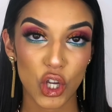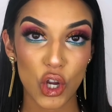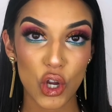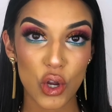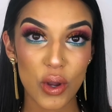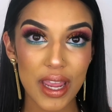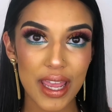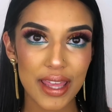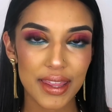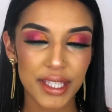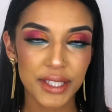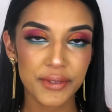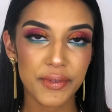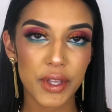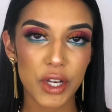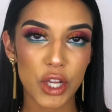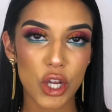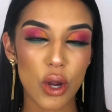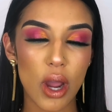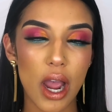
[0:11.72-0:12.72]
So in this
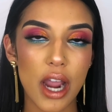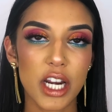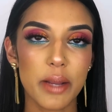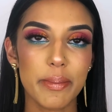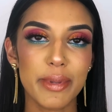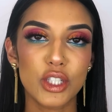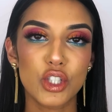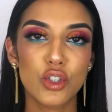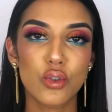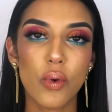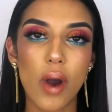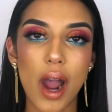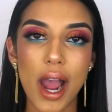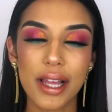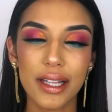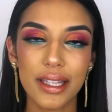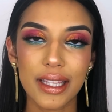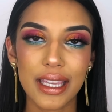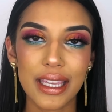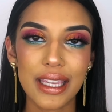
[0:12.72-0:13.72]
video, I'm going to be
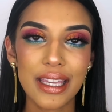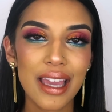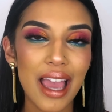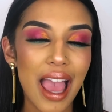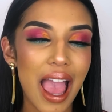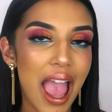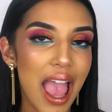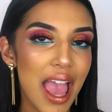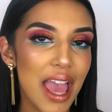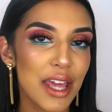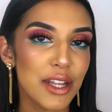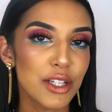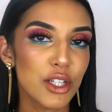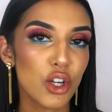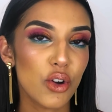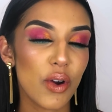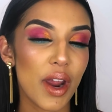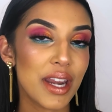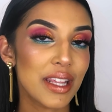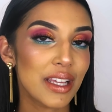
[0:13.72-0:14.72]
trialing and
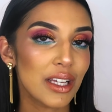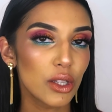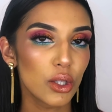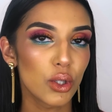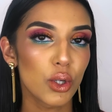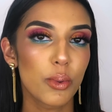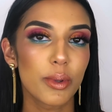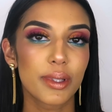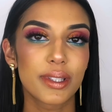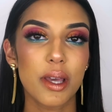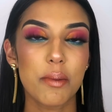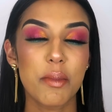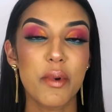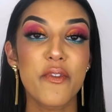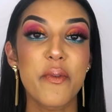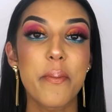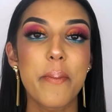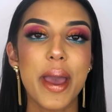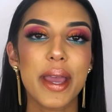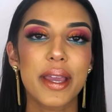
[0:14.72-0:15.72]
creating a look with some
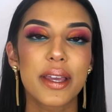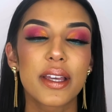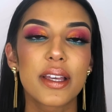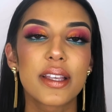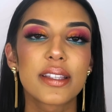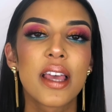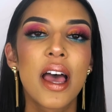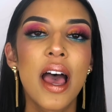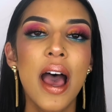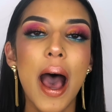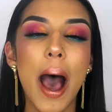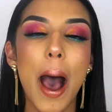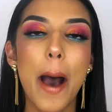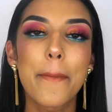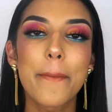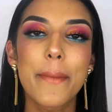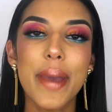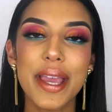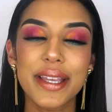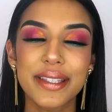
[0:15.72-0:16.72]
of Mecca's
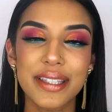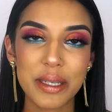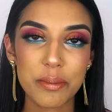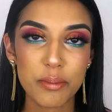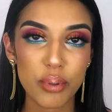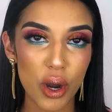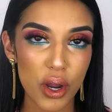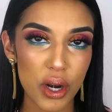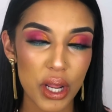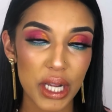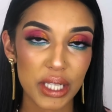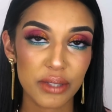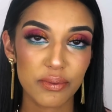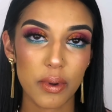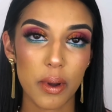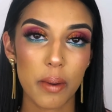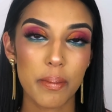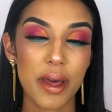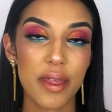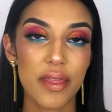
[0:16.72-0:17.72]
amazing products
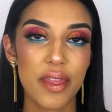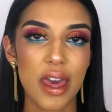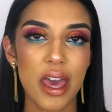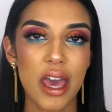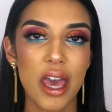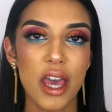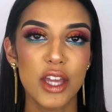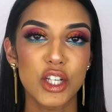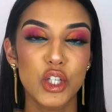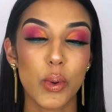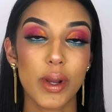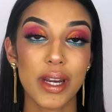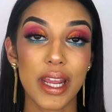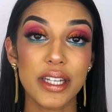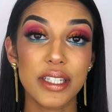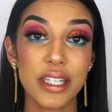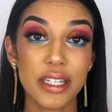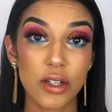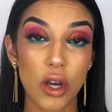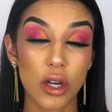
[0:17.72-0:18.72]
from their
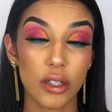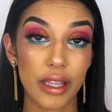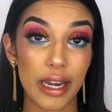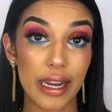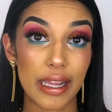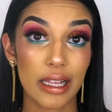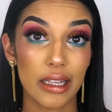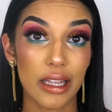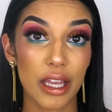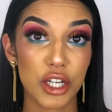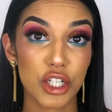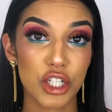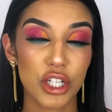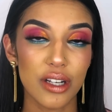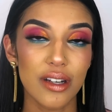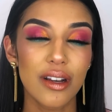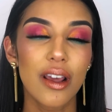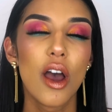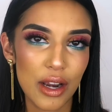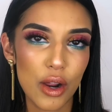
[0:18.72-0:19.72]
2018 holiday
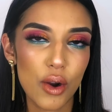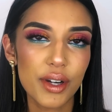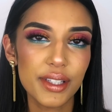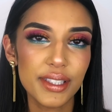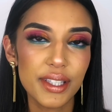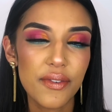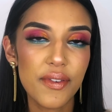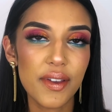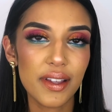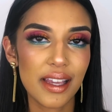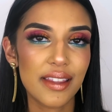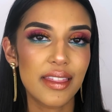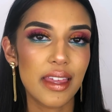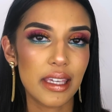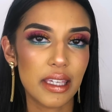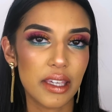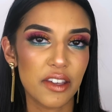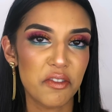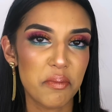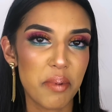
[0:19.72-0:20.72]
collection. And I honestly feel like
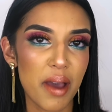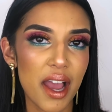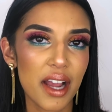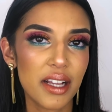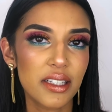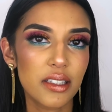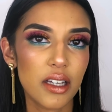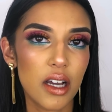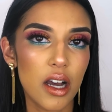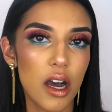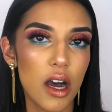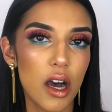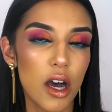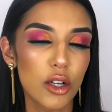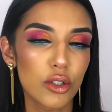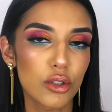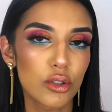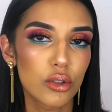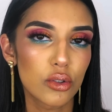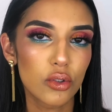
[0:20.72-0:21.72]
their gift packs
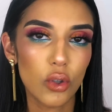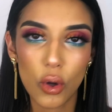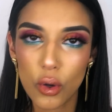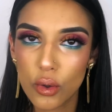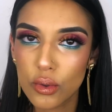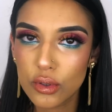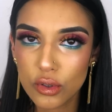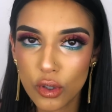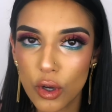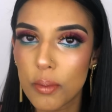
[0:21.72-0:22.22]
are so